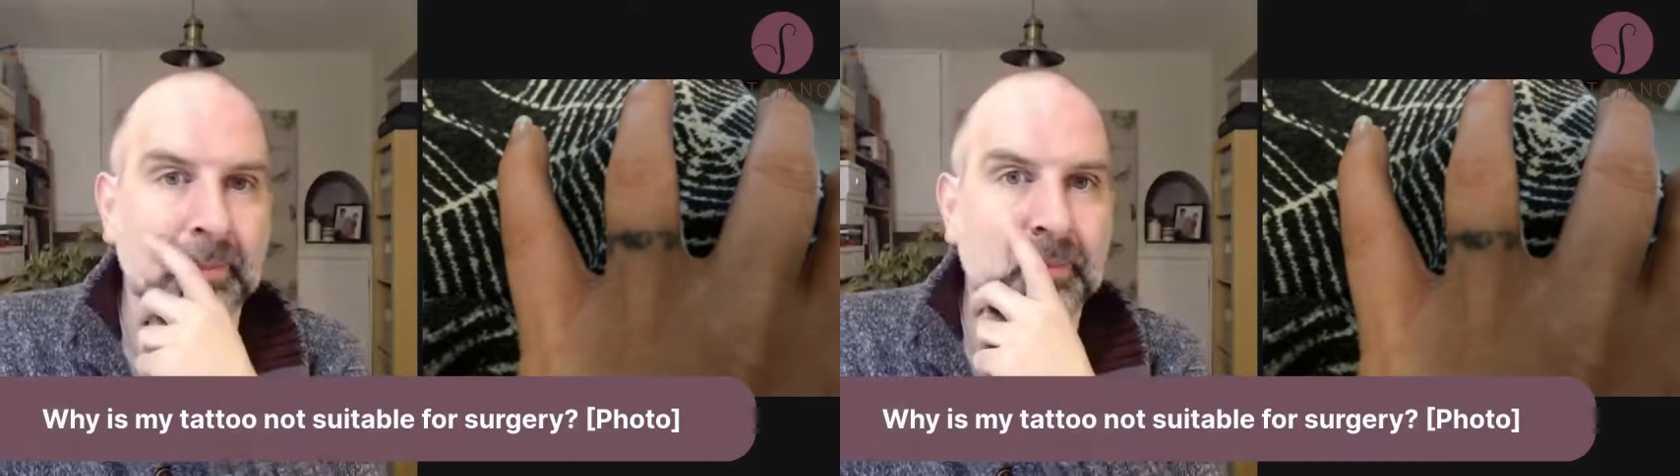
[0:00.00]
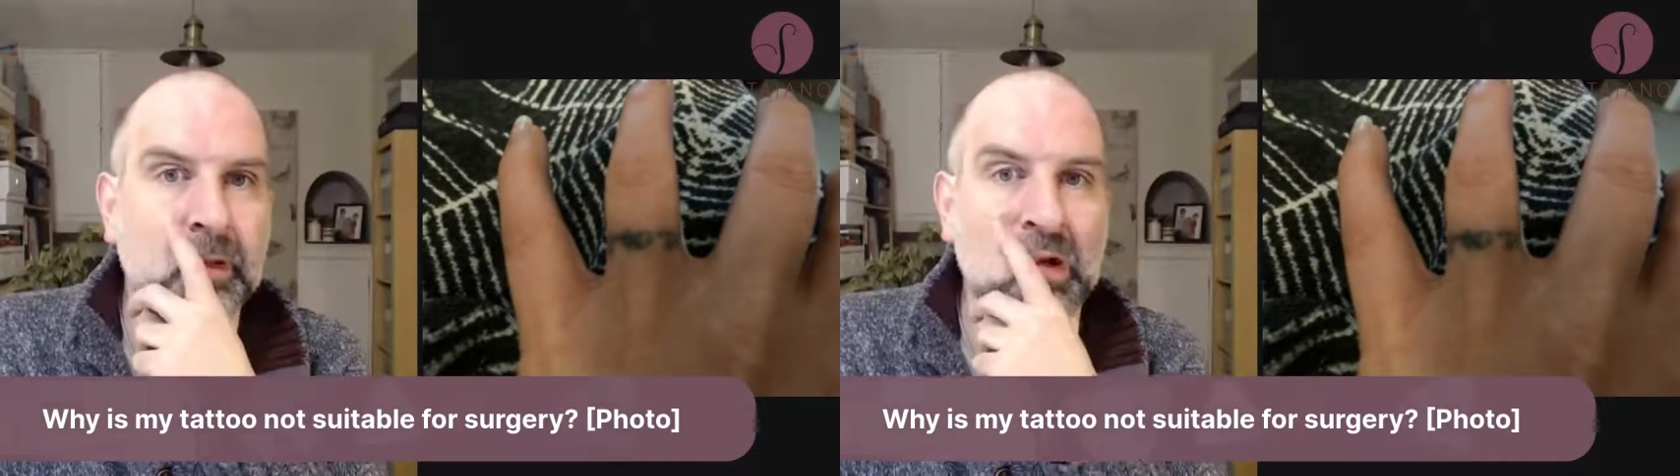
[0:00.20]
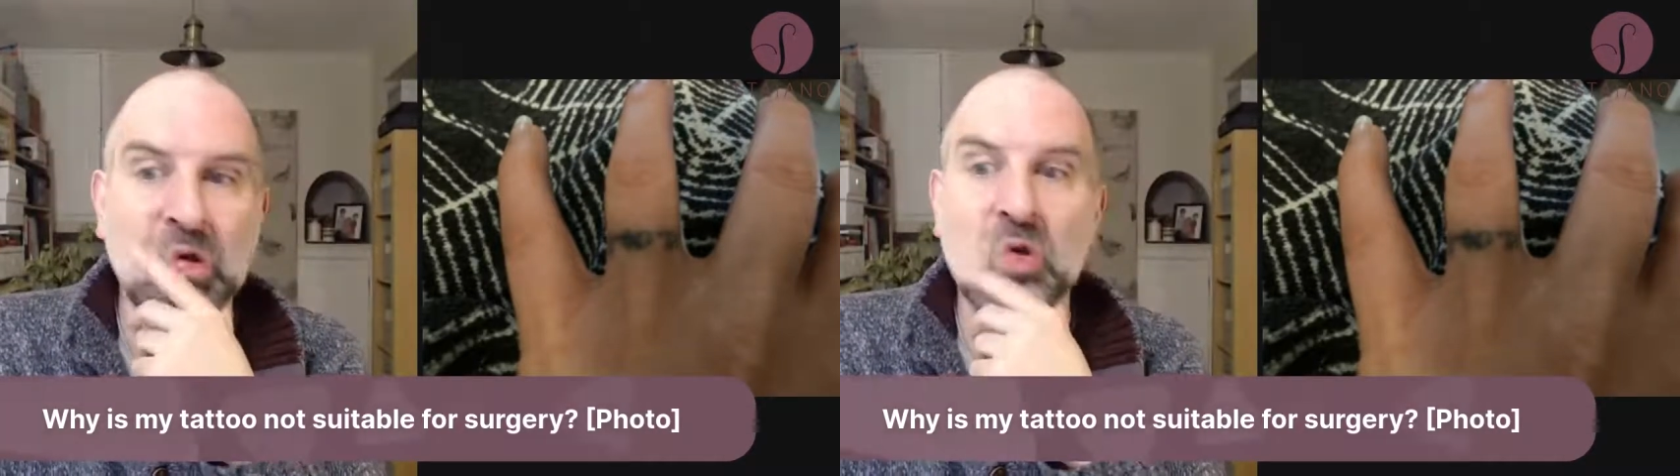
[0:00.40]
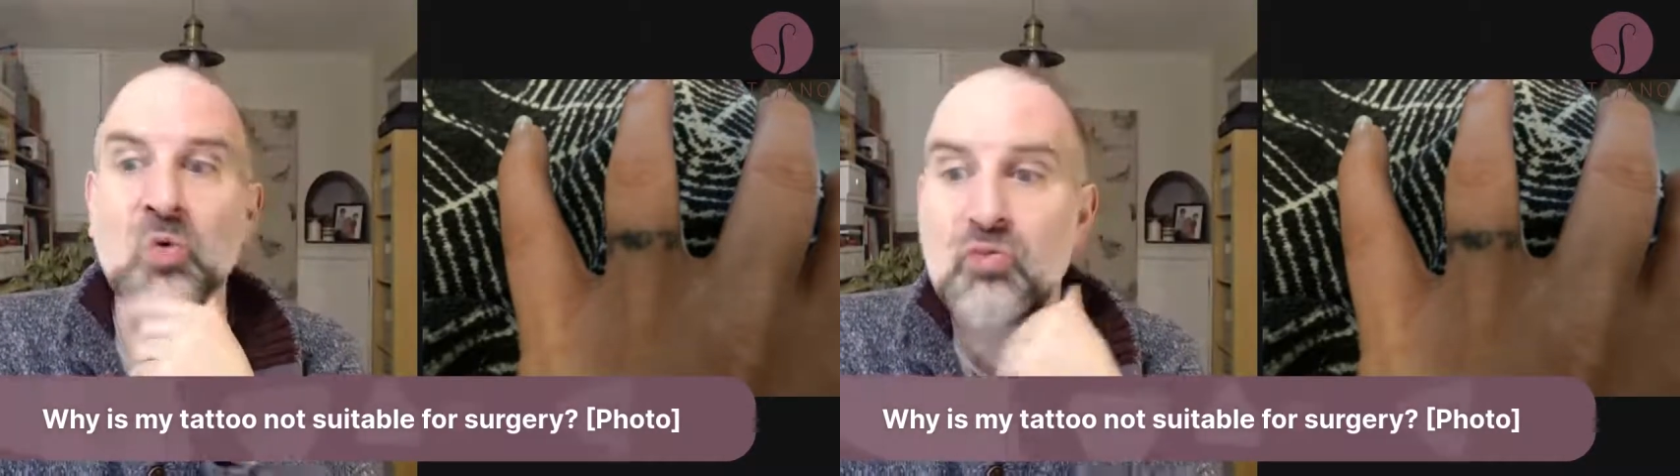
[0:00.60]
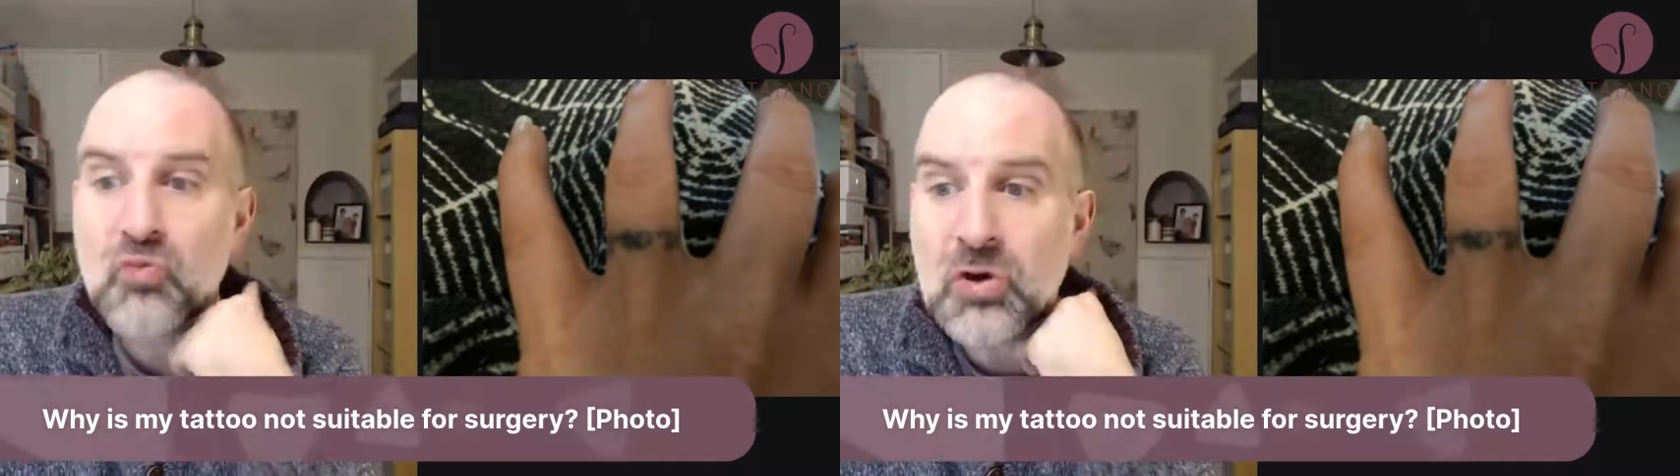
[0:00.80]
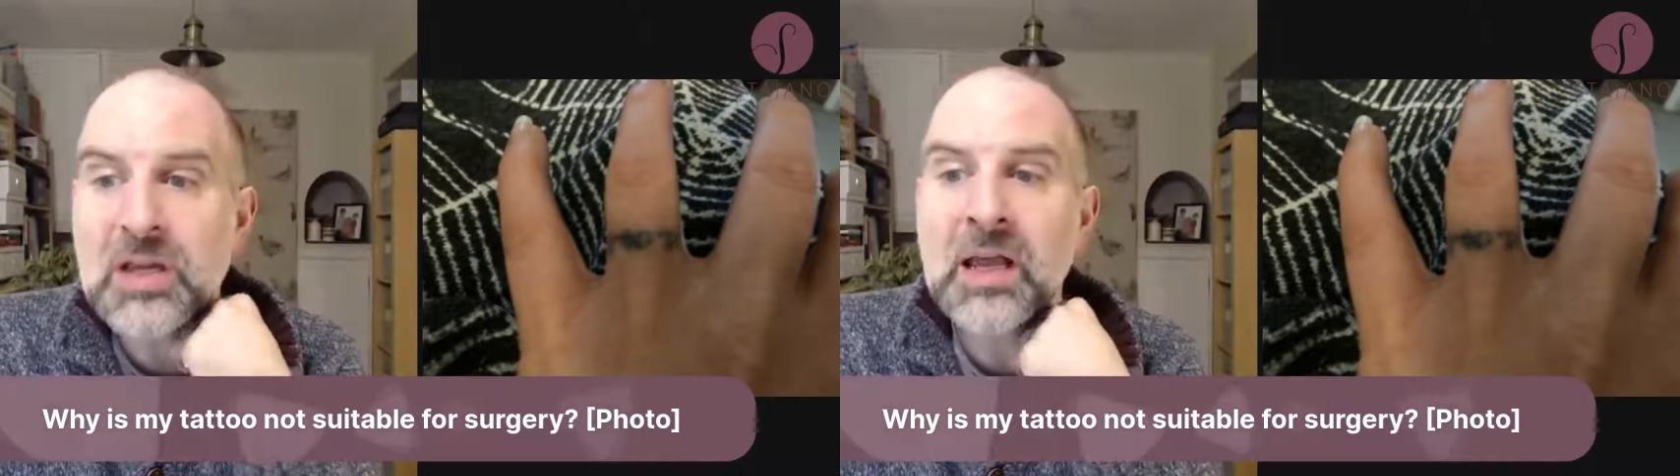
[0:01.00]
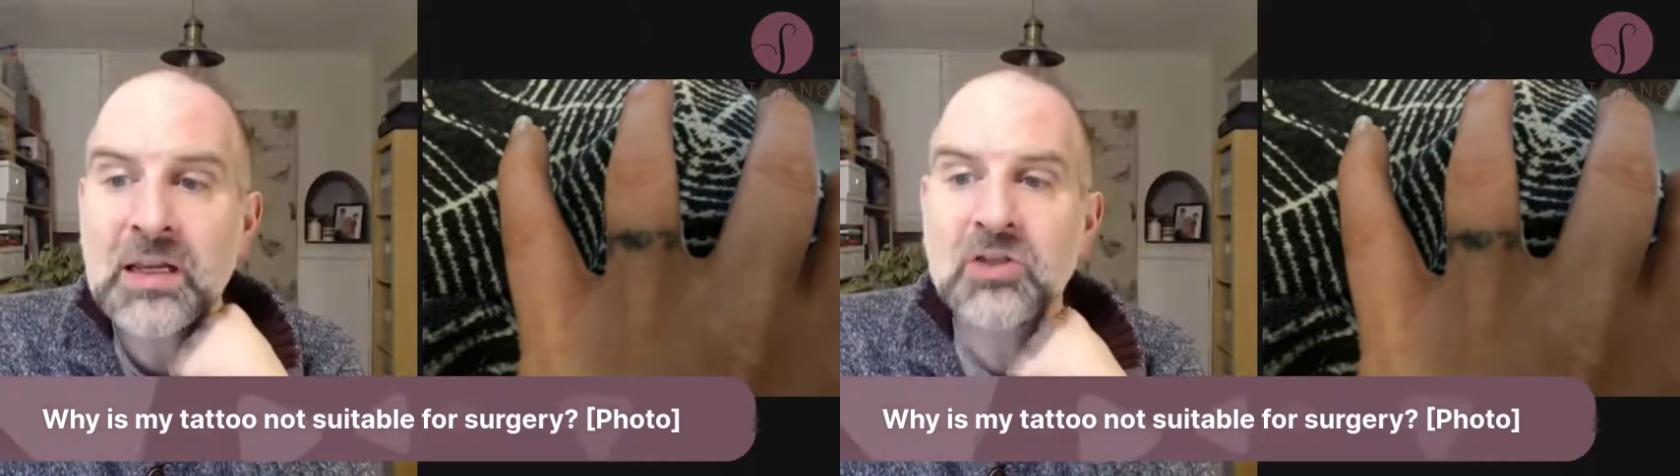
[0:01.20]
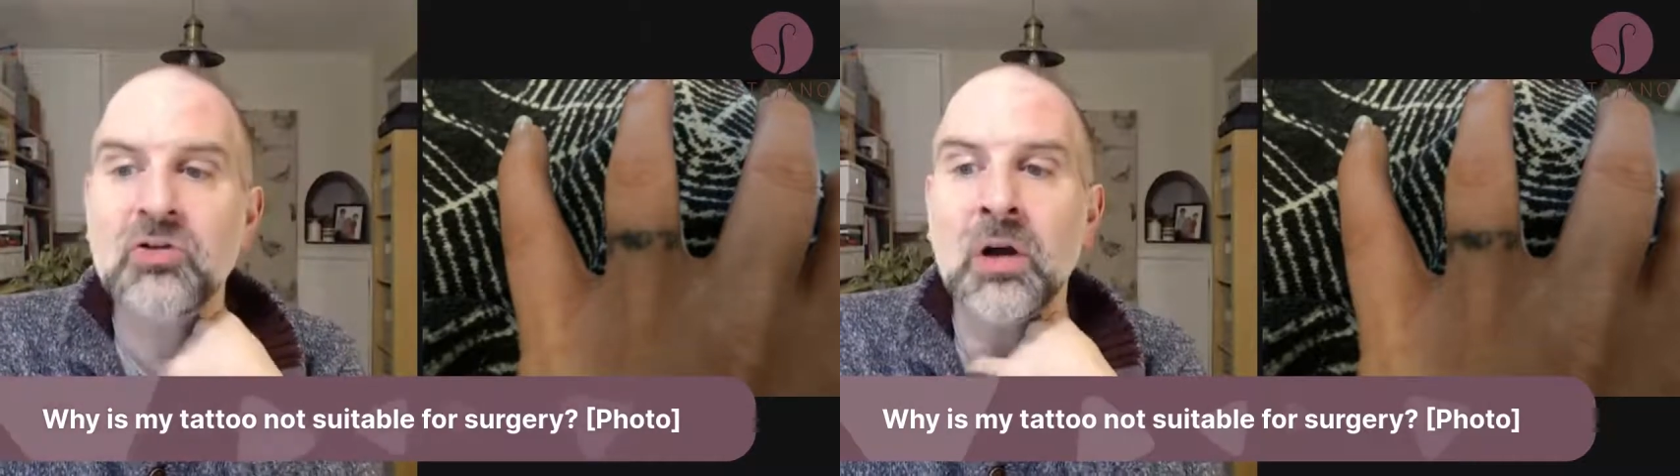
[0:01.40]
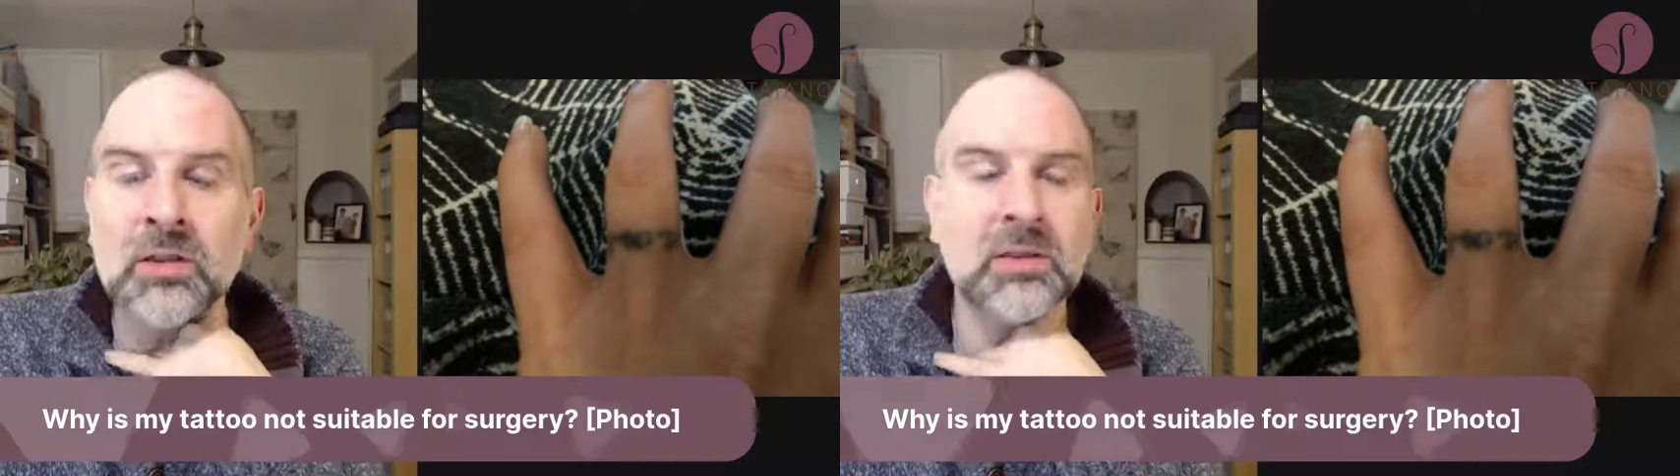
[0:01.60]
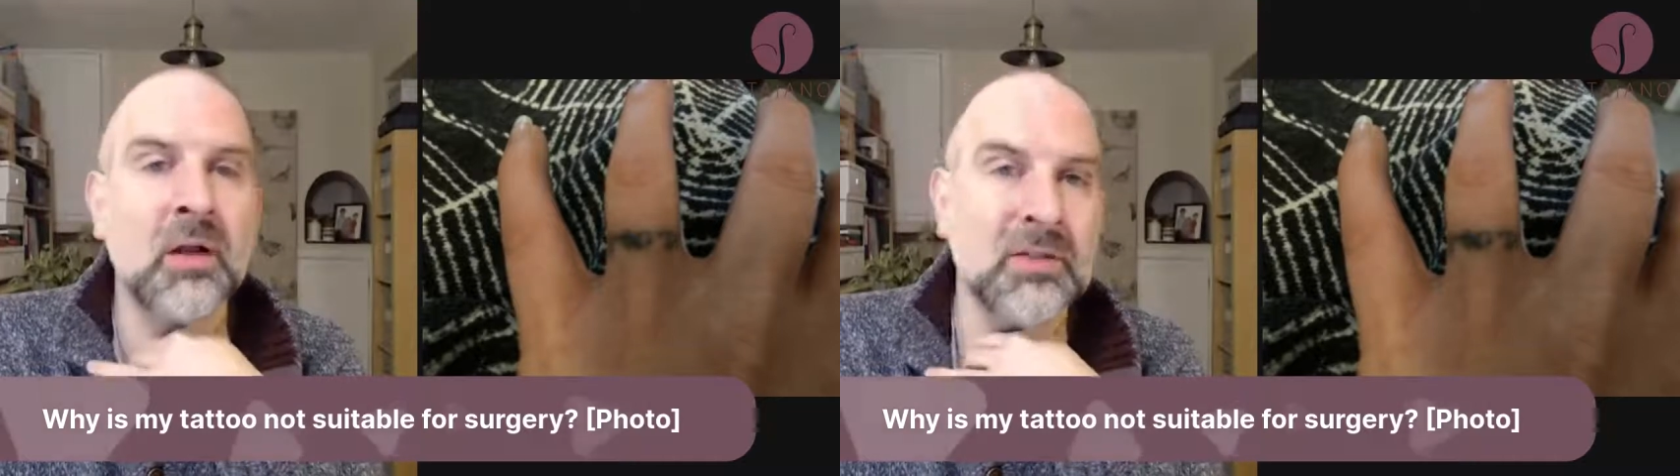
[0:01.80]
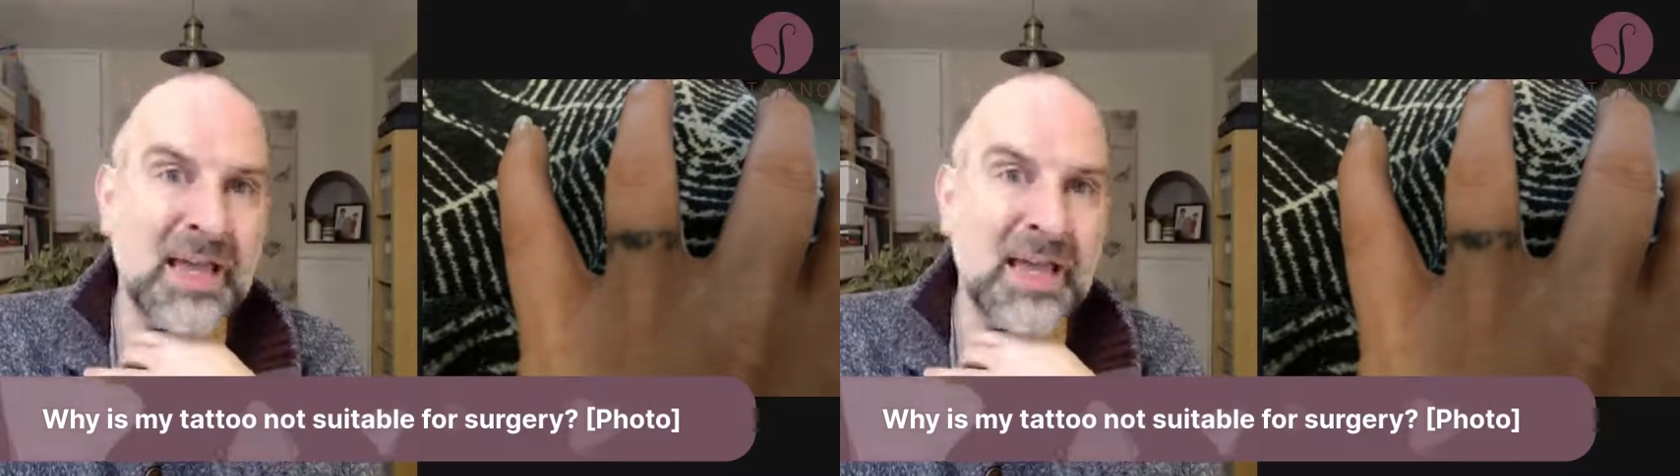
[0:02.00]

You know, you would really struggle to close that.